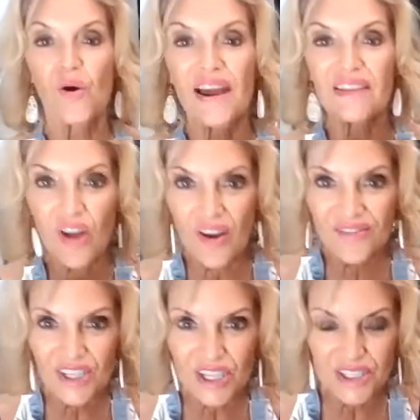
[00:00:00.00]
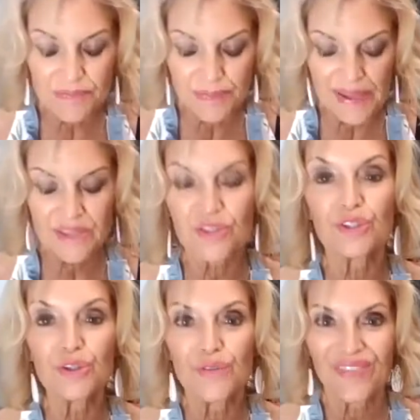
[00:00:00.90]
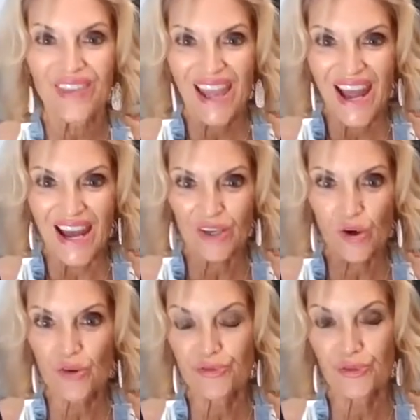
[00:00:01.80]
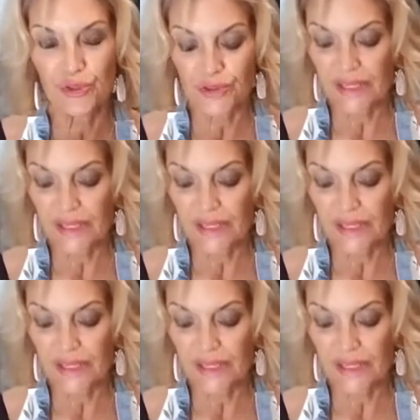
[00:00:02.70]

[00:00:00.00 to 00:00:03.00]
so I love this basil at Whole Foods.